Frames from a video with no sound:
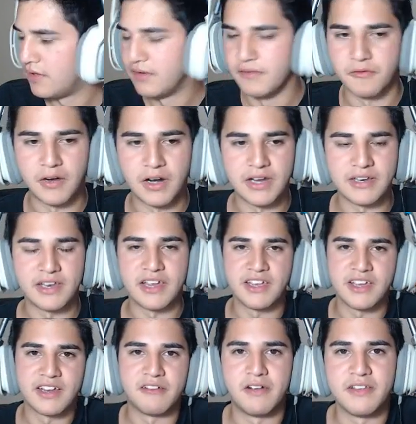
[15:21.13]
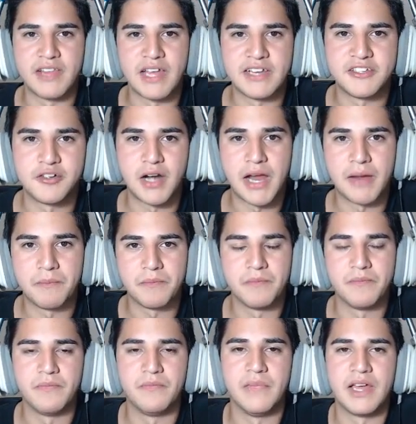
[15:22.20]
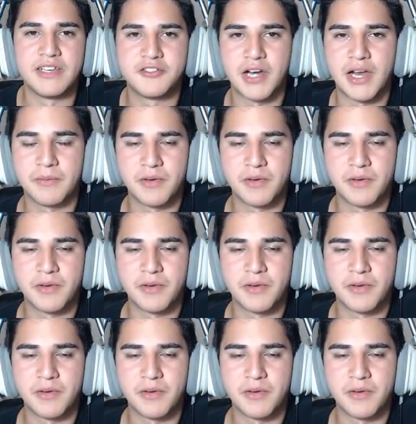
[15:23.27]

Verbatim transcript: Right now, you got to run that trap, that trap